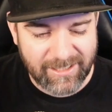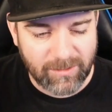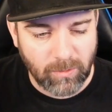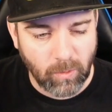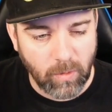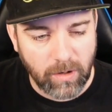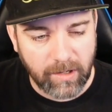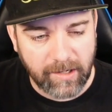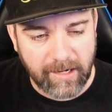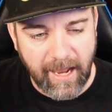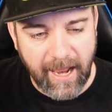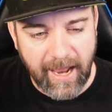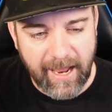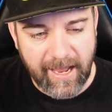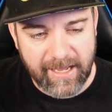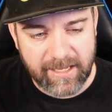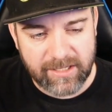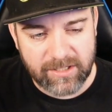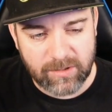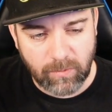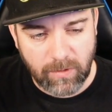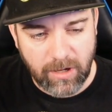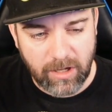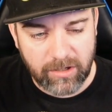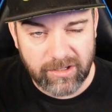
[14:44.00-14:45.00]
work
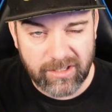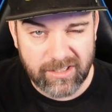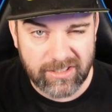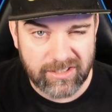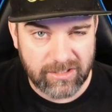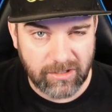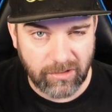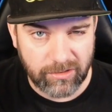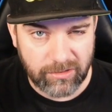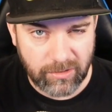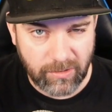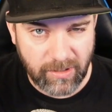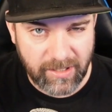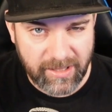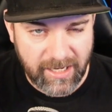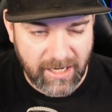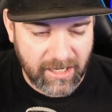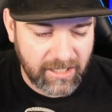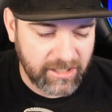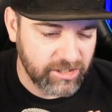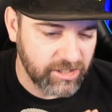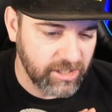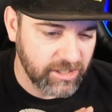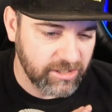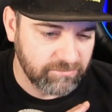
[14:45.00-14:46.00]
as well. You can still do it there.
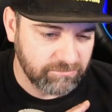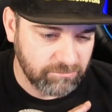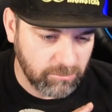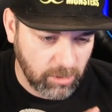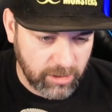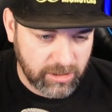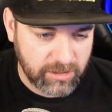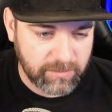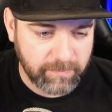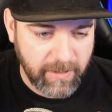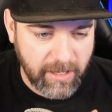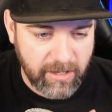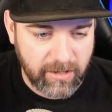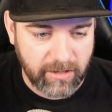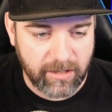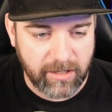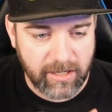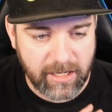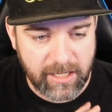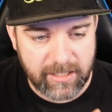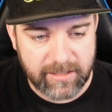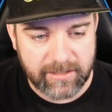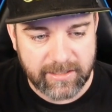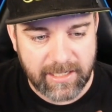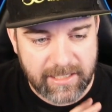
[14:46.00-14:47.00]
It just works better
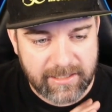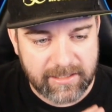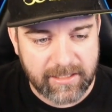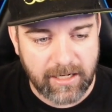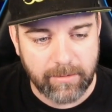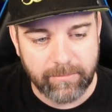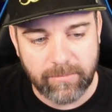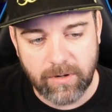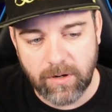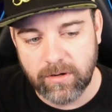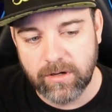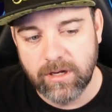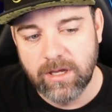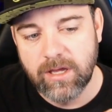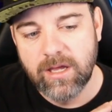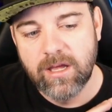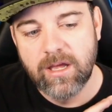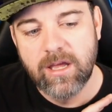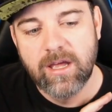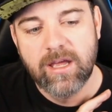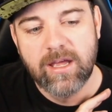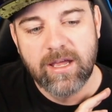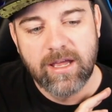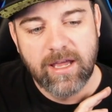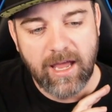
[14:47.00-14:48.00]
in desktop mode.
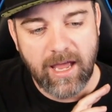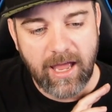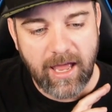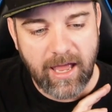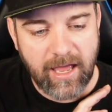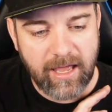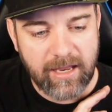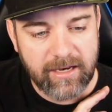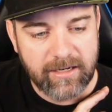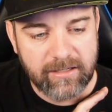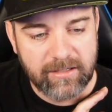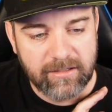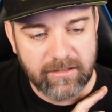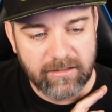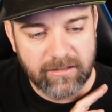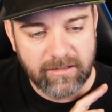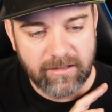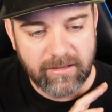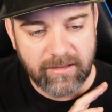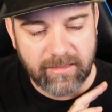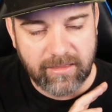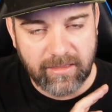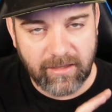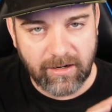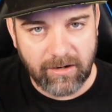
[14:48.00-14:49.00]
And
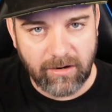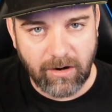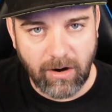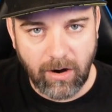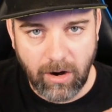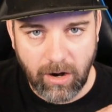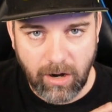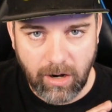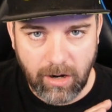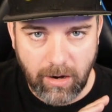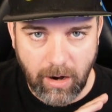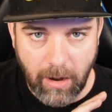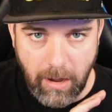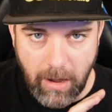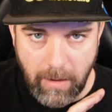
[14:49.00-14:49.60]
there are